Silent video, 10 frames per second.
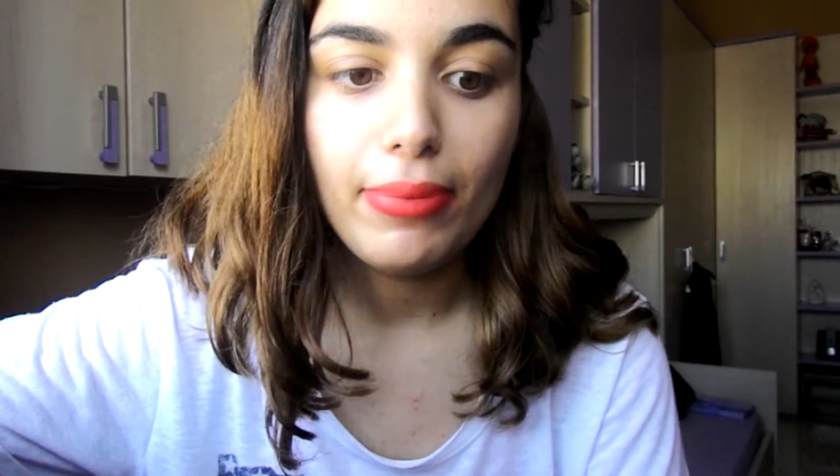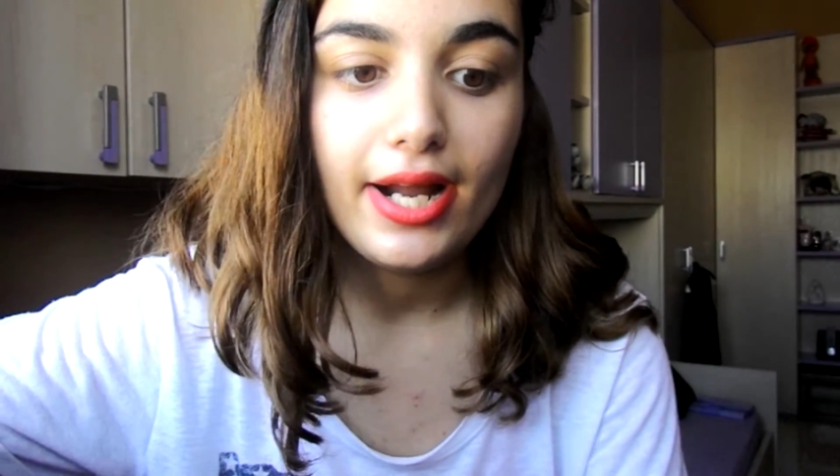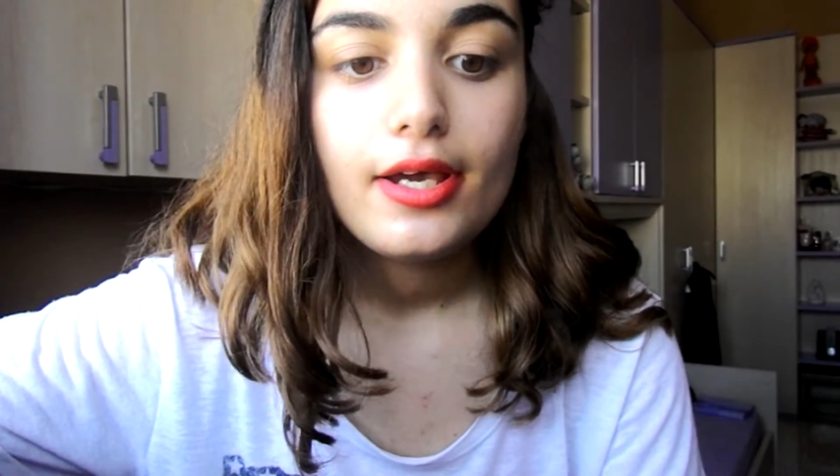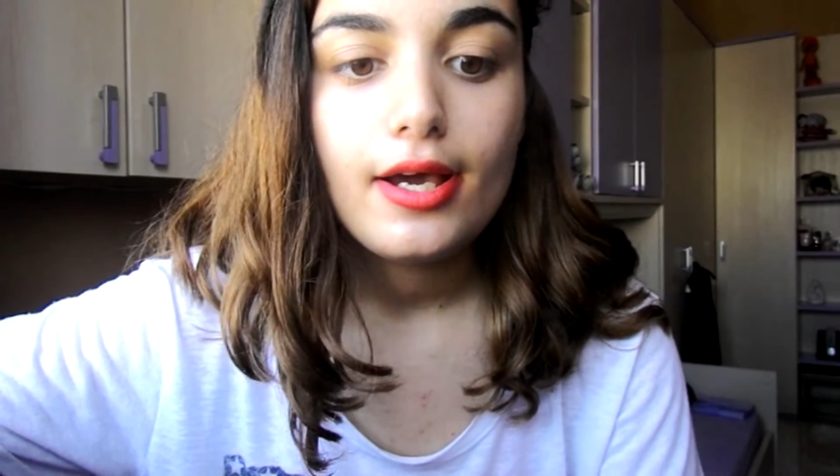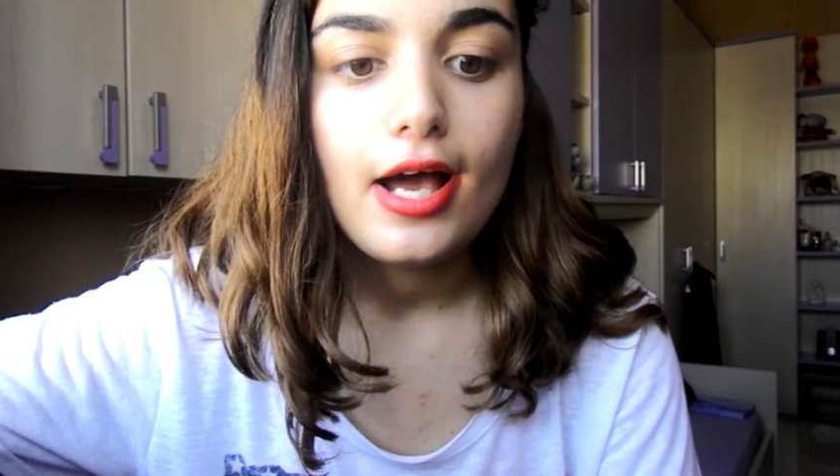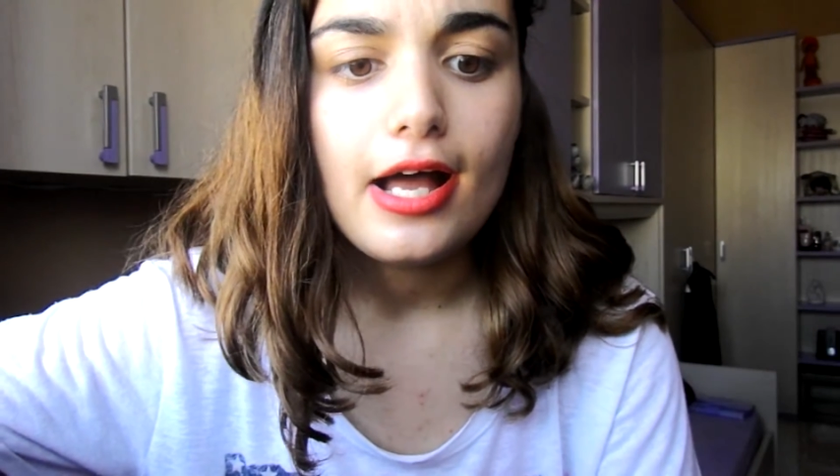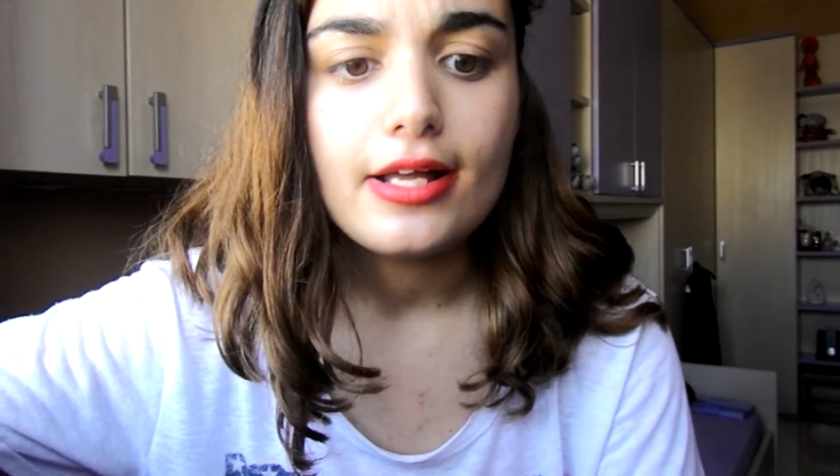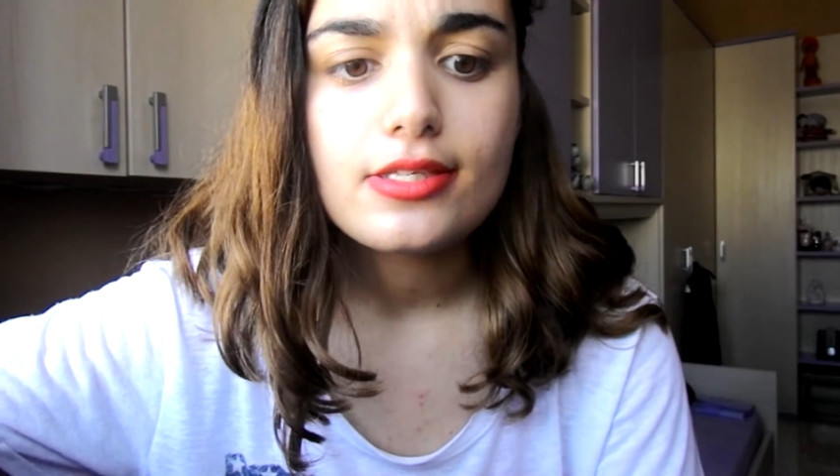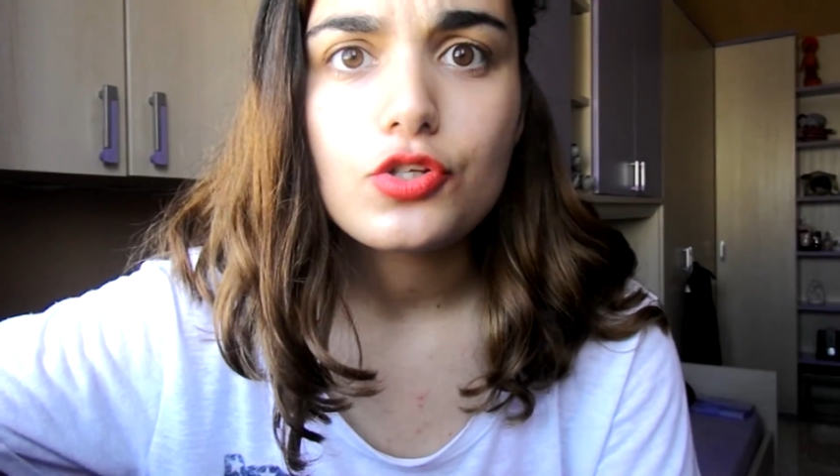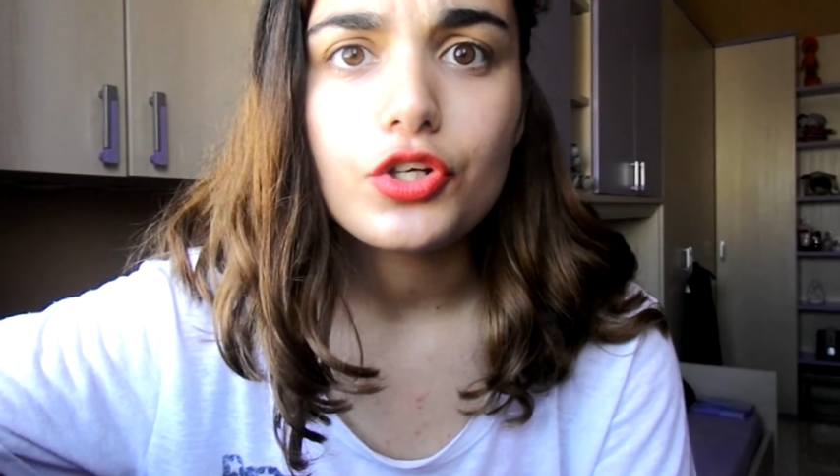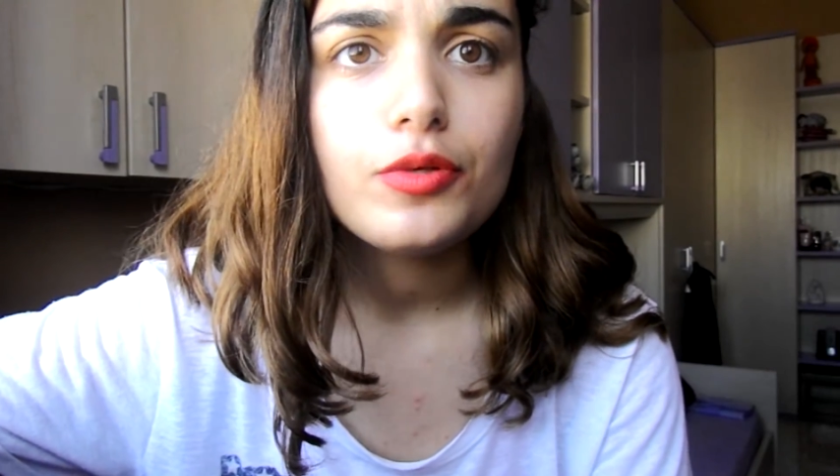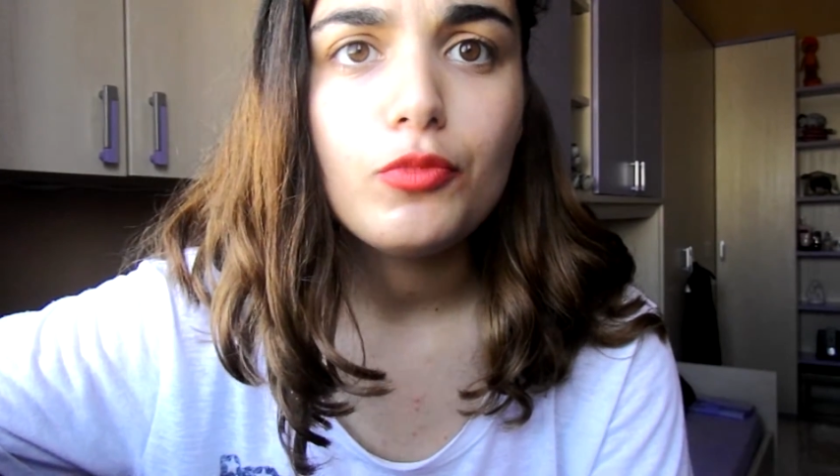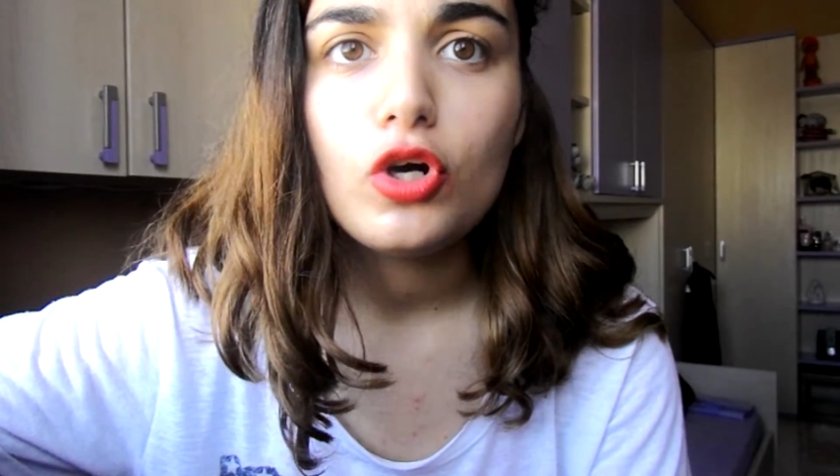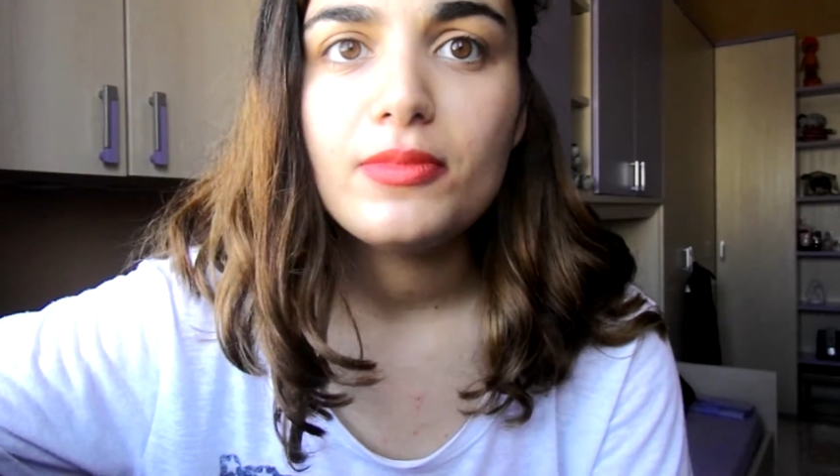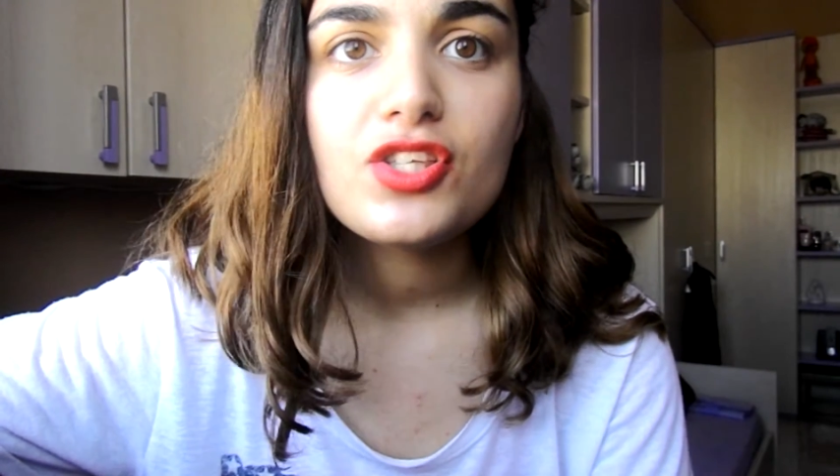but at certain
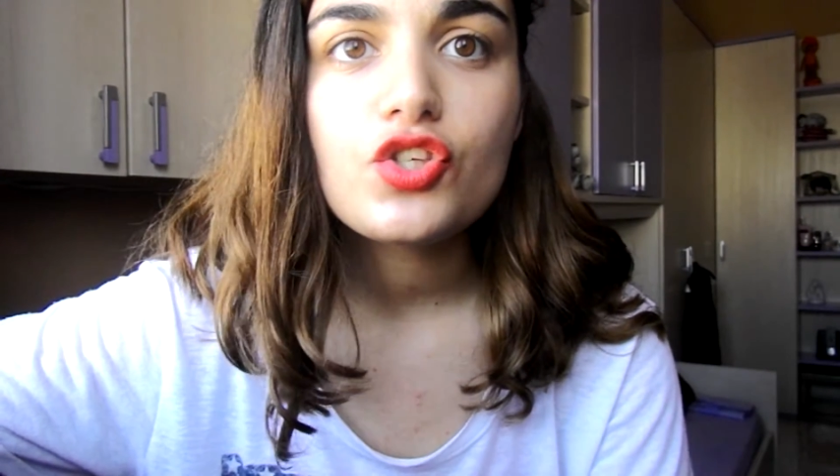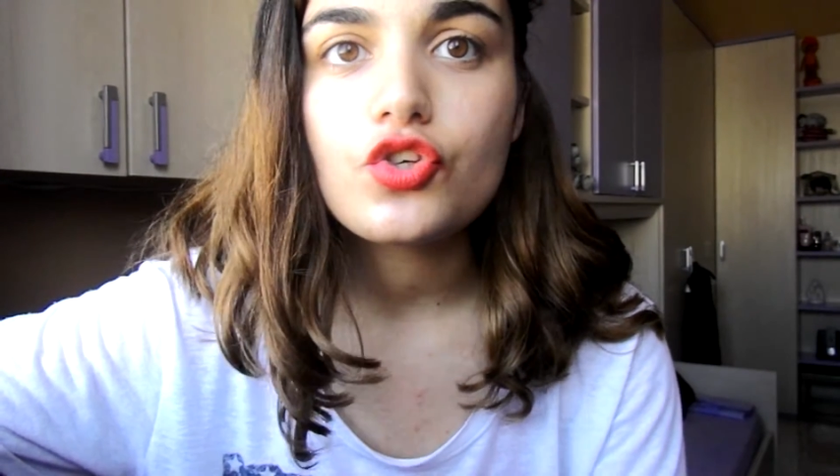moments,